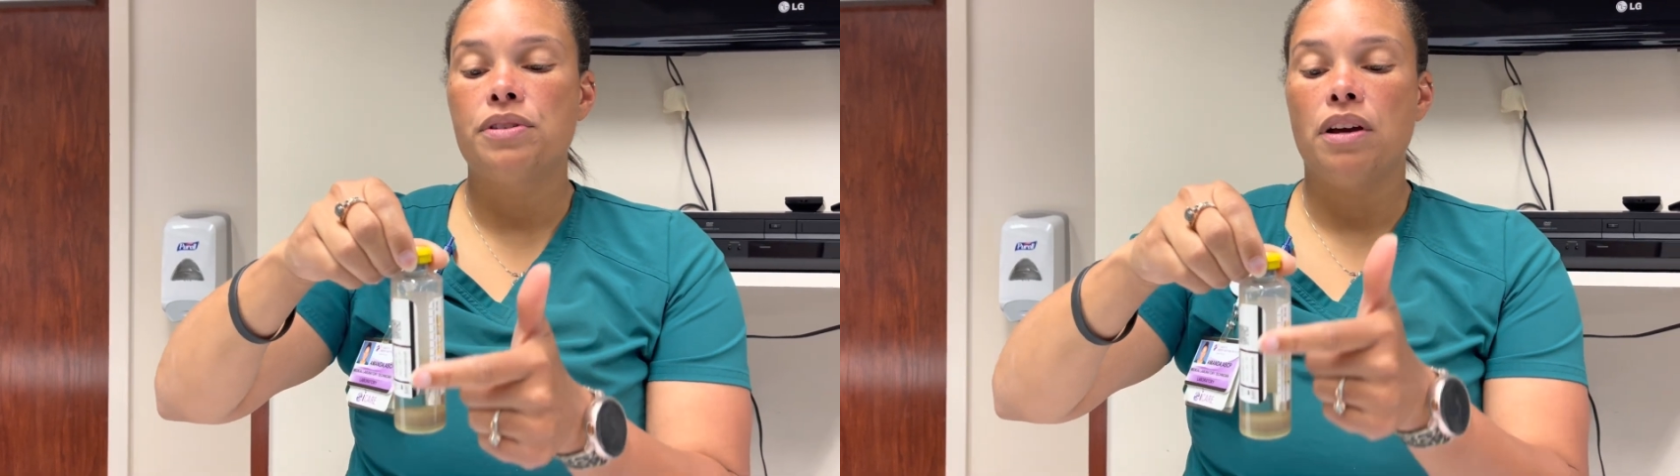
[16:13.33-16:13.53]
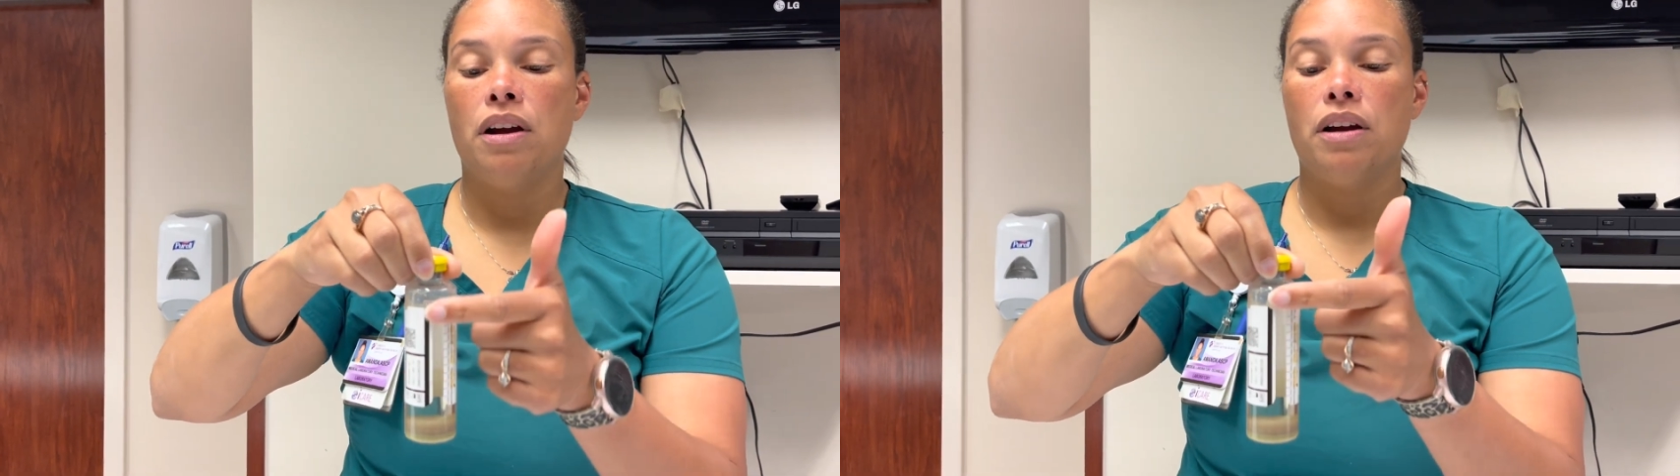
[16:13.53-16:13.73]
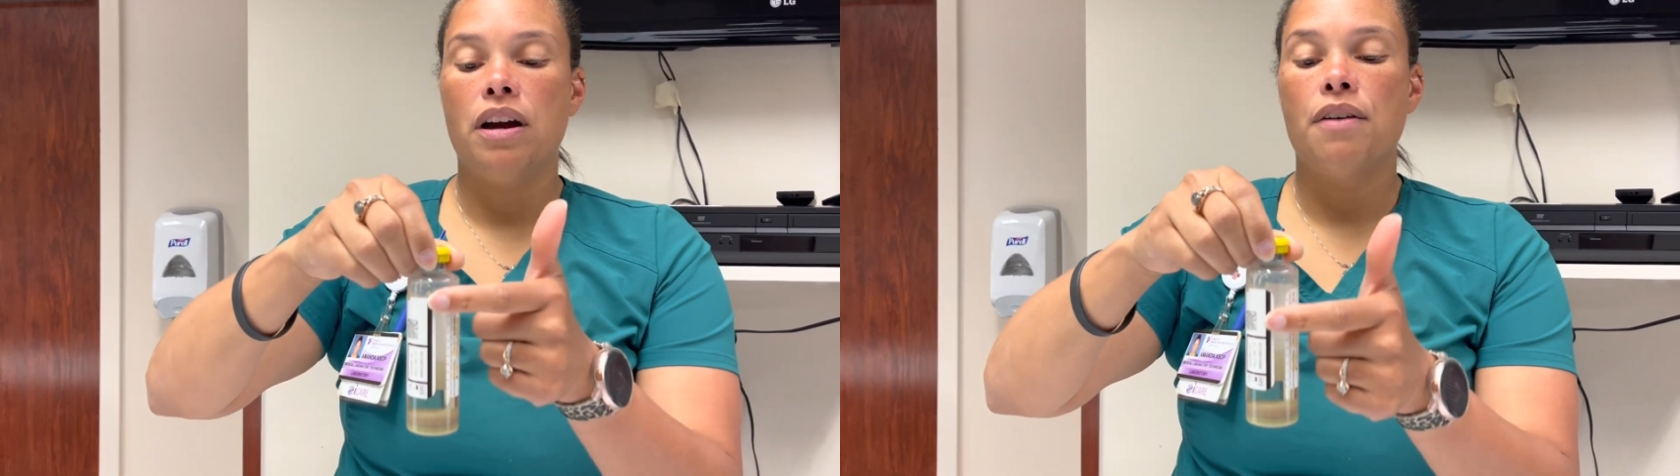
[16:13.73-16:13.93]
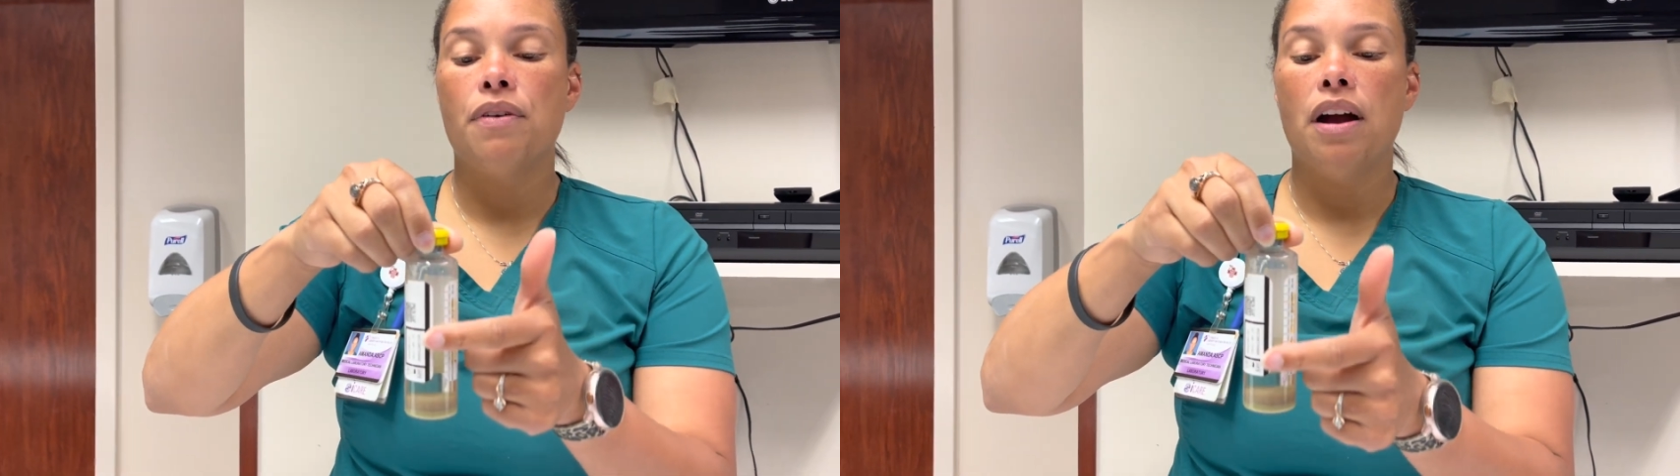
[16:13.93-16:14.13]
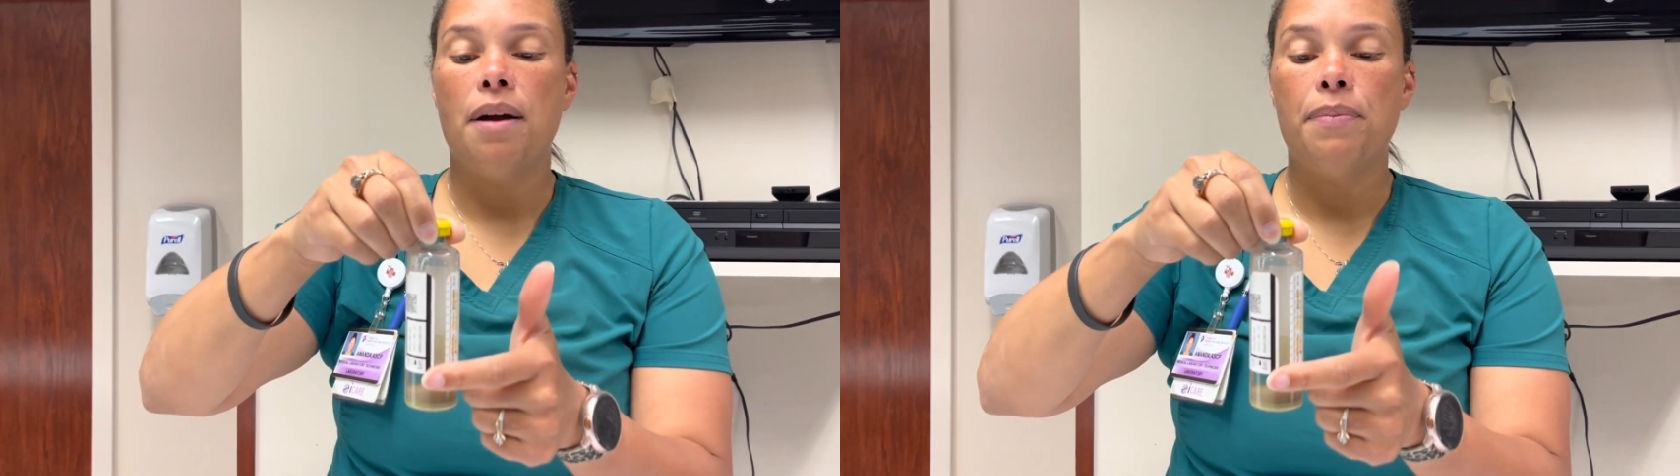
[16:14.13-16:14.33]
or
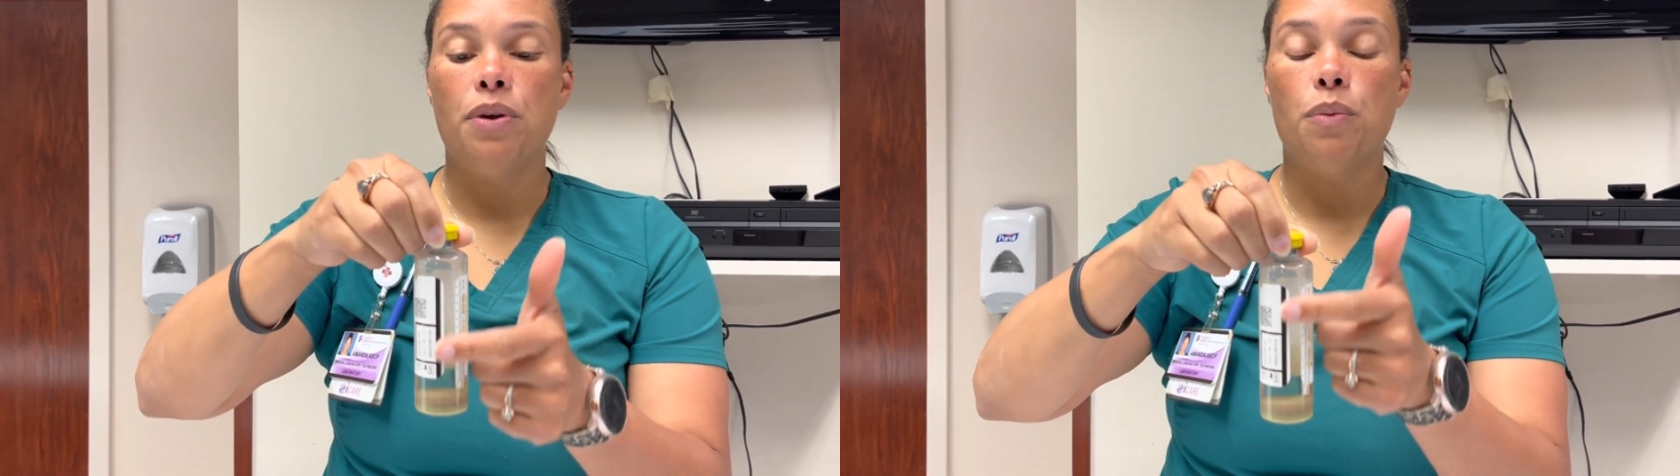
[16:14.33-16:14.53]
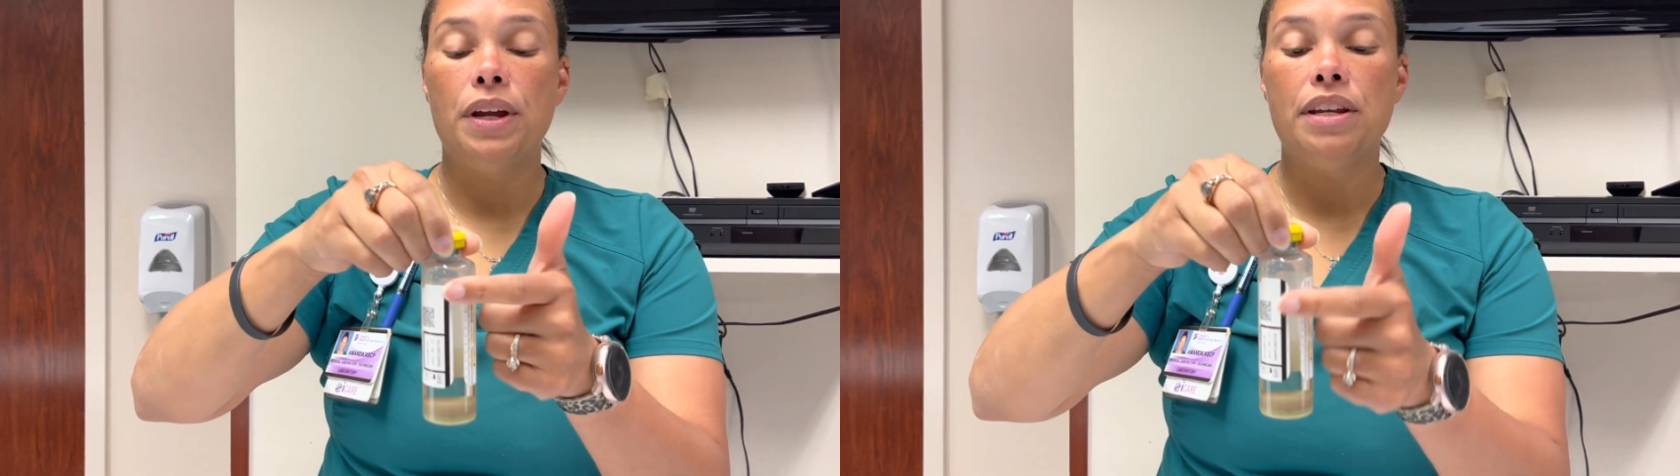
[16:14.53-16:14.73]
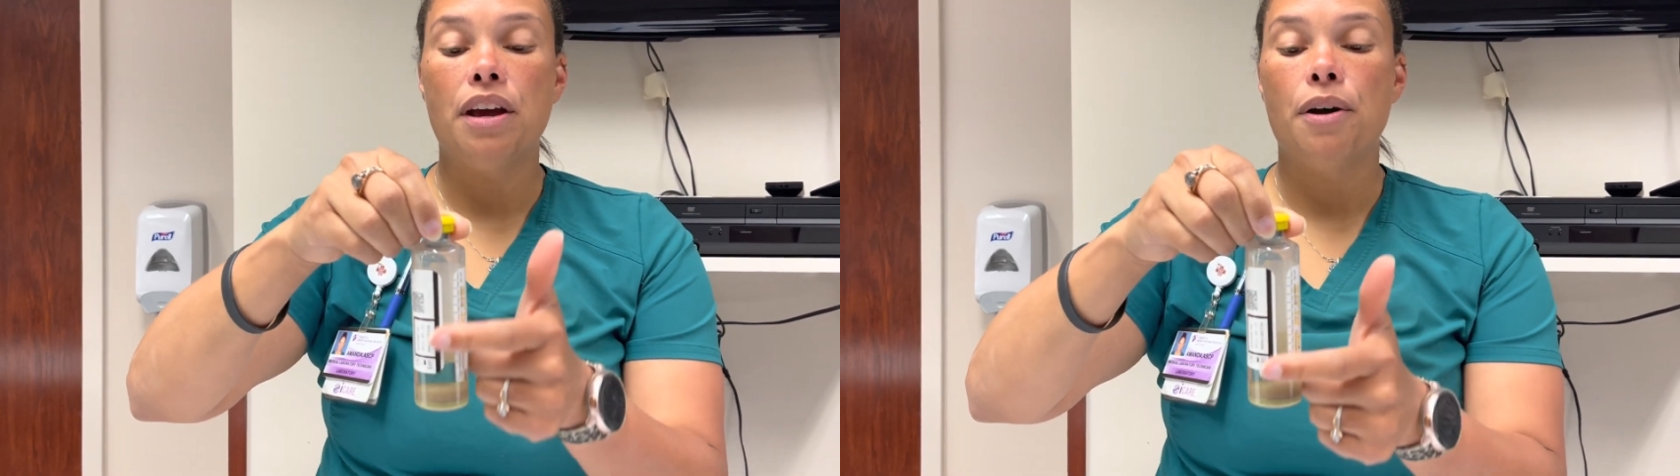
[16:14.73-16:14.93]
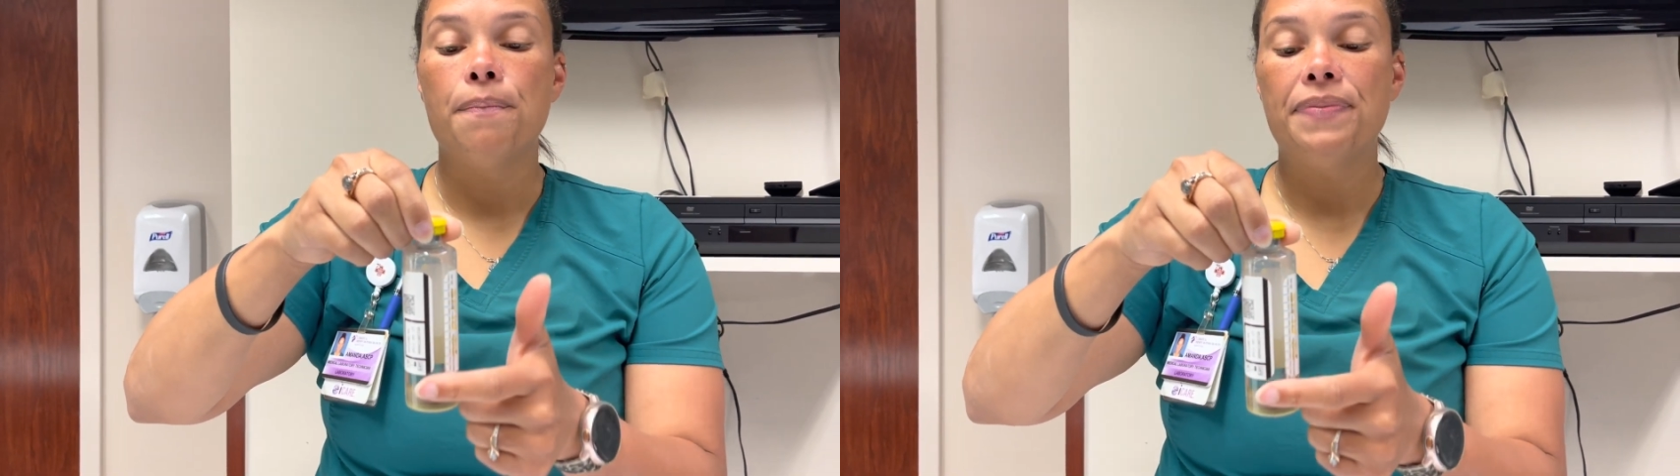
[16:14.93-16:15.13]
cover up the window.